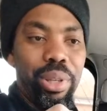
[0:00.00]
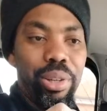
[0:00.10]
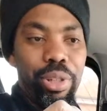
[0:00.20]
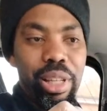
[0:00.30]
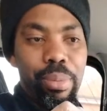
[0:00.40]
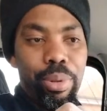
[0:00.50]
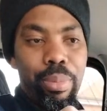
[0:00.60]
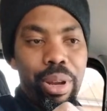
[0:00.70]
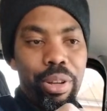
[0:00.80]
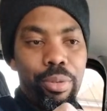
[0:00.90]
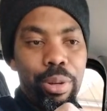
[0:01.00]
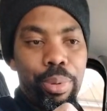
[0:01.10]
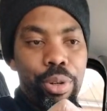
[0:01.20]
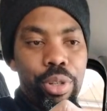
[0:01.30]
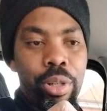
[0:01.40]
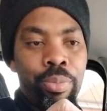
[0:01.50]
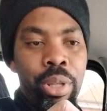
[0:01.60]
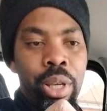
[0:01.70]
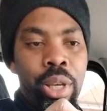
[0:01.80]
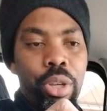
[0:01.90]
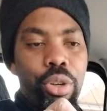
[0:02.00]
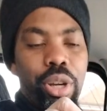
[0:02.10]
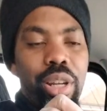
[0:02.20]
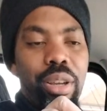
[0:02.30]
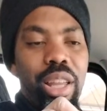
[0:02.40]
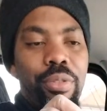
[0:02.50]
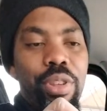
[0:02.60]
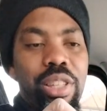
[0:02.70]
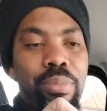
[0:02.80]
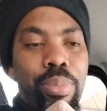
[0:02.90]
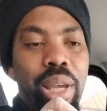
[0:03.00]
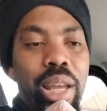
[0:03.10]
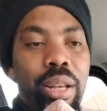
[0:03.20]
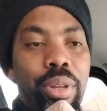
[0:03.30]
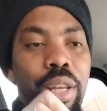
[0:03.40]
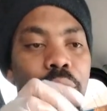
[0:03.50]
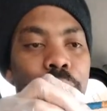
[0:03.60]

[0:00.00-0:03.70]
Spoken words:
Like, for example, you marry the wrong person, you're gonna feel some pain. You